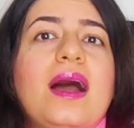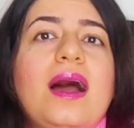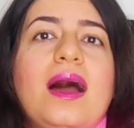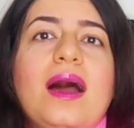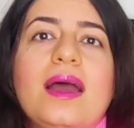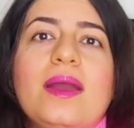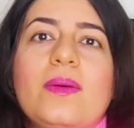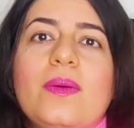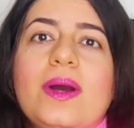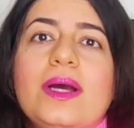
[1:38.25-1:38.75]

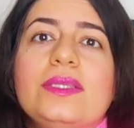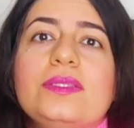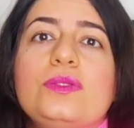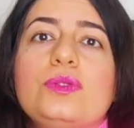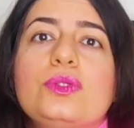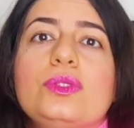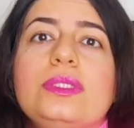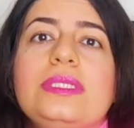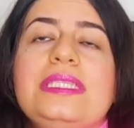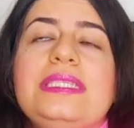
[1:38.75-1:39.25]
I
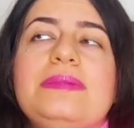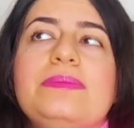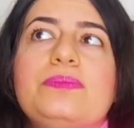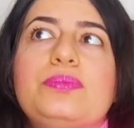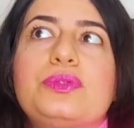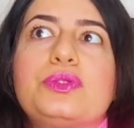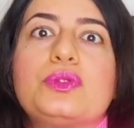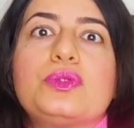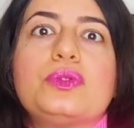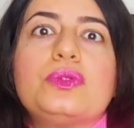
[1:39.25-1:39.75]
want to
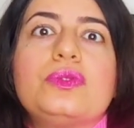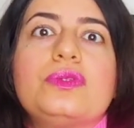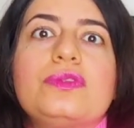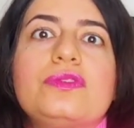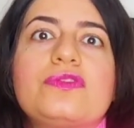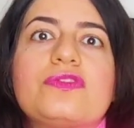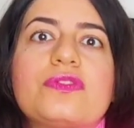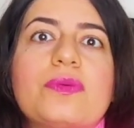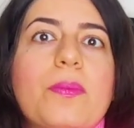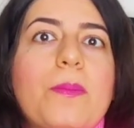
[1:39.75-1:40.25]

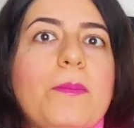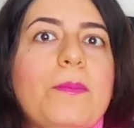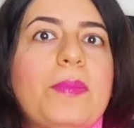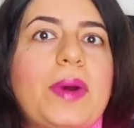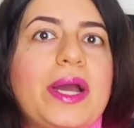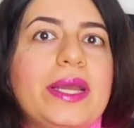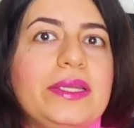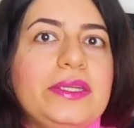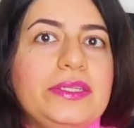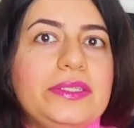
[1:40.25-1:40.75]
improve
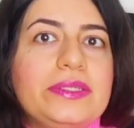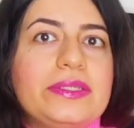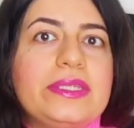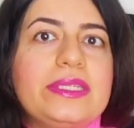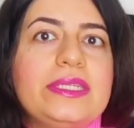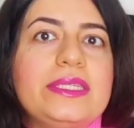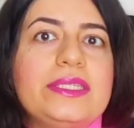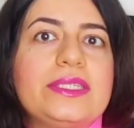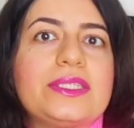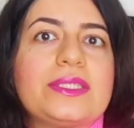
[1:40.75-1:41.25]
my
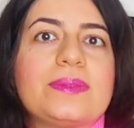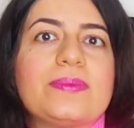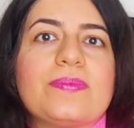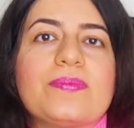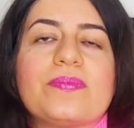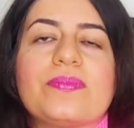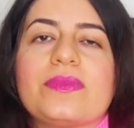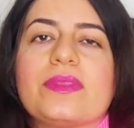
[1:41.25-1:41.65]
English.